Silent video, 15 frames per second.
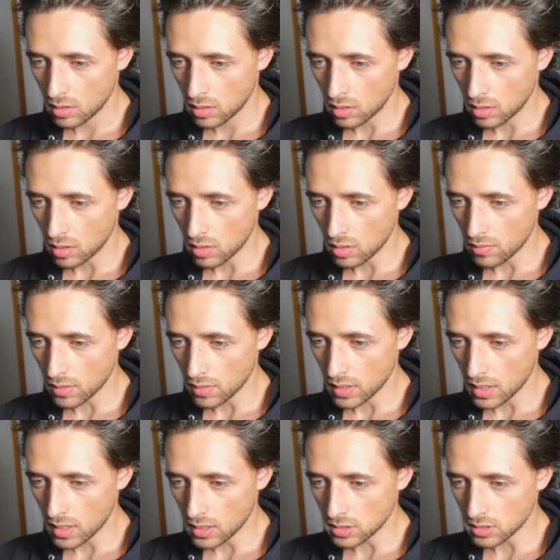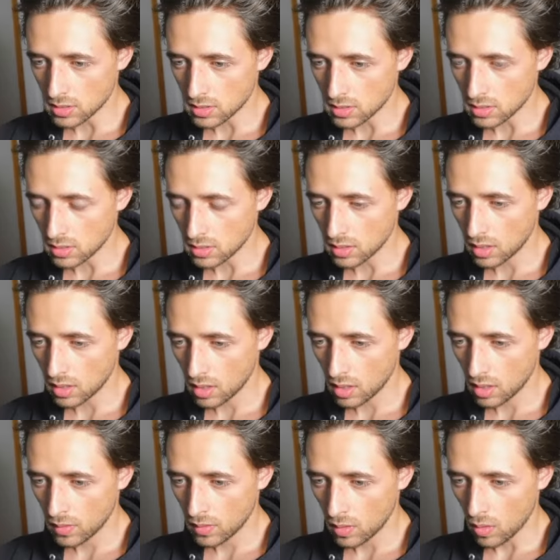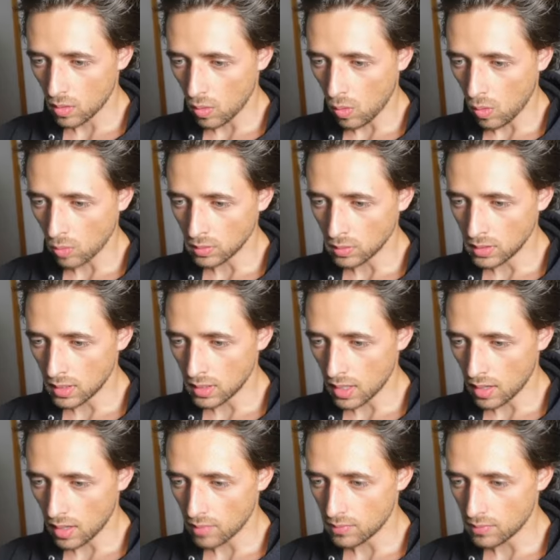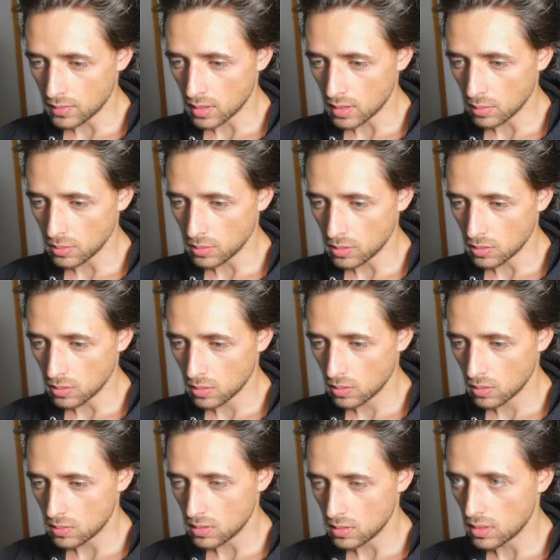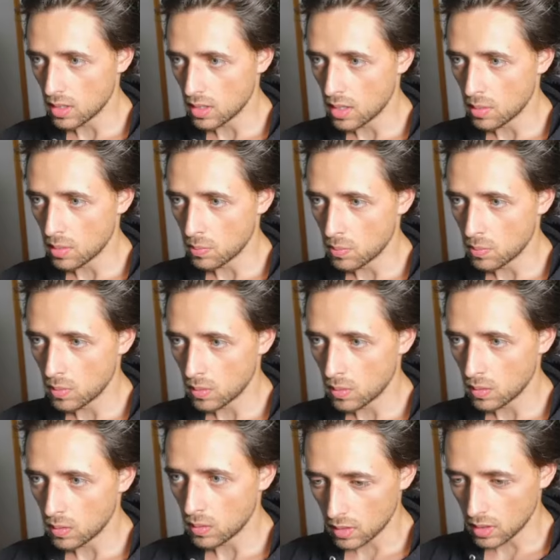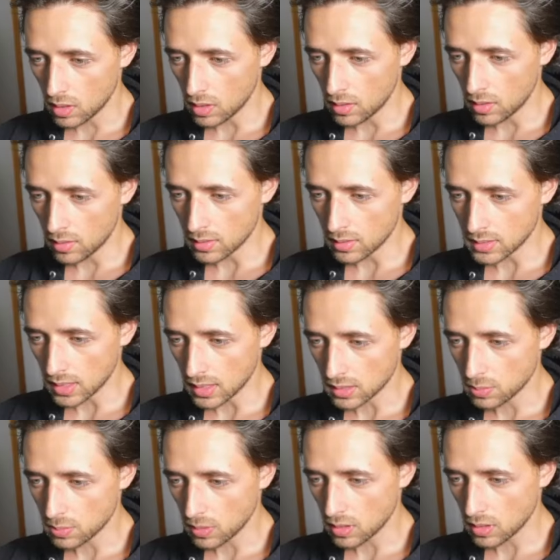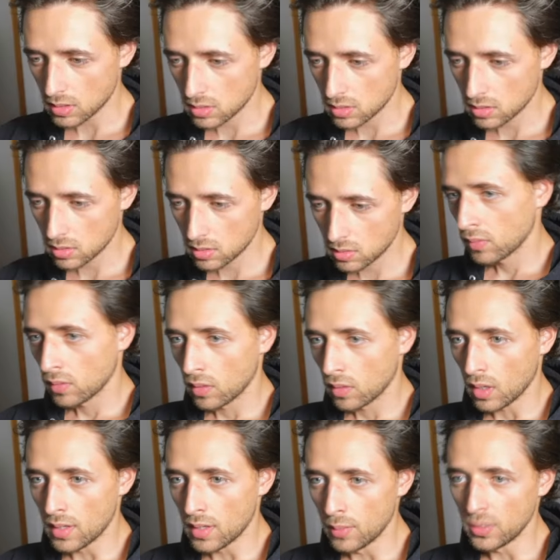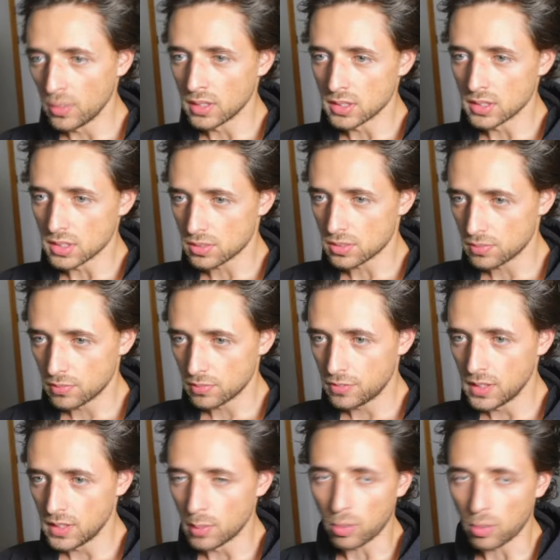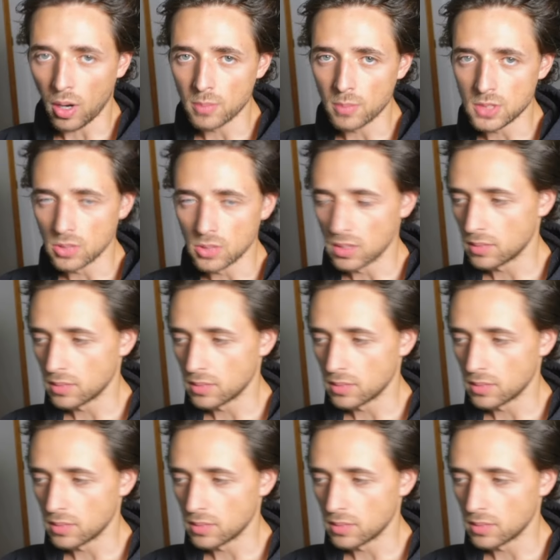of the agency. Only have WDM in the text box. And then we can just feed a prompt to it.